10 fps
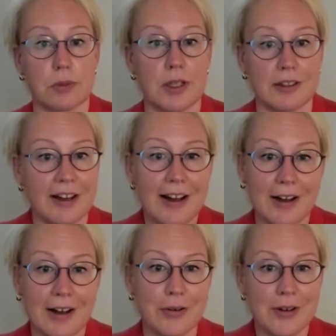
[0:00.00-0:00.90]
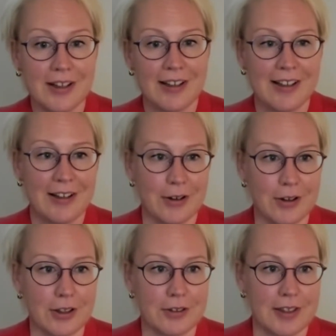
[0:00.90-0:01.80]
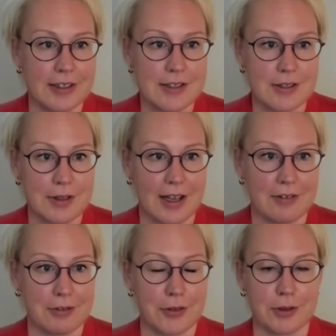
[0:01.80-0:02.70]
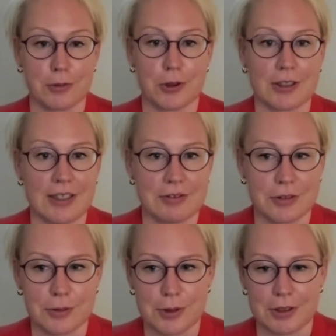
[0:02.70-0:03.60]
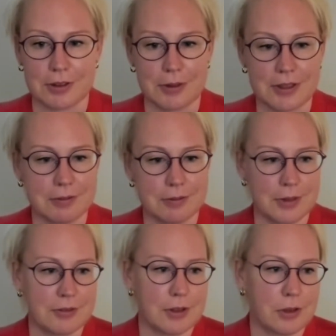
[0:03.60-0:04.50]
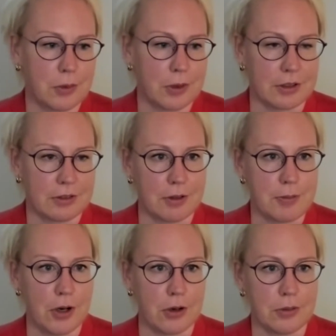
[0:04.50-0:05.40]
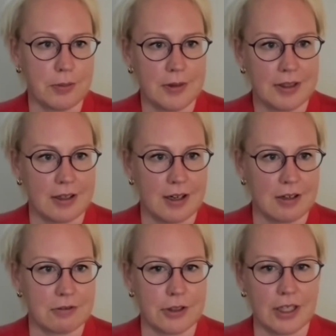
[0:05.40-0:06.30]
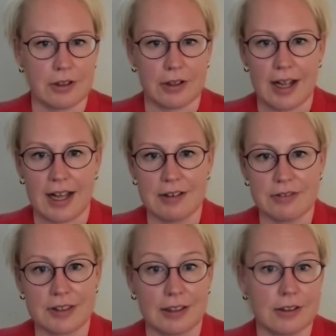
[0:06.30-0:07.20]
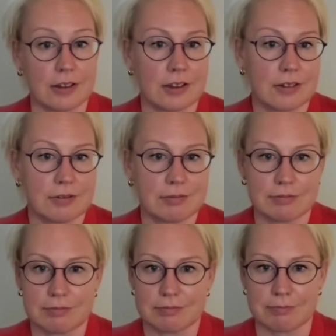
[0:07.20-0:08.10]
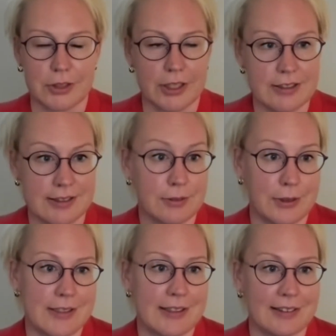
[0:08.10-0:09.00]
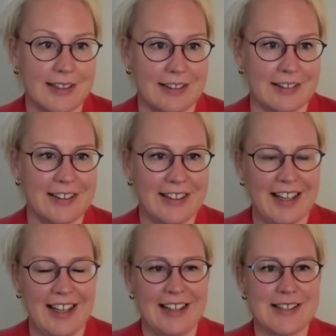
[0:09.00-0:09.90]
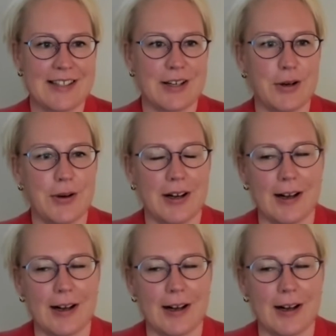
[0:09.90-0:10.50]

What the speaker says: Well, now all of us, more than half of the world, we've all worked from home for a year and a half, and look, we're still here. So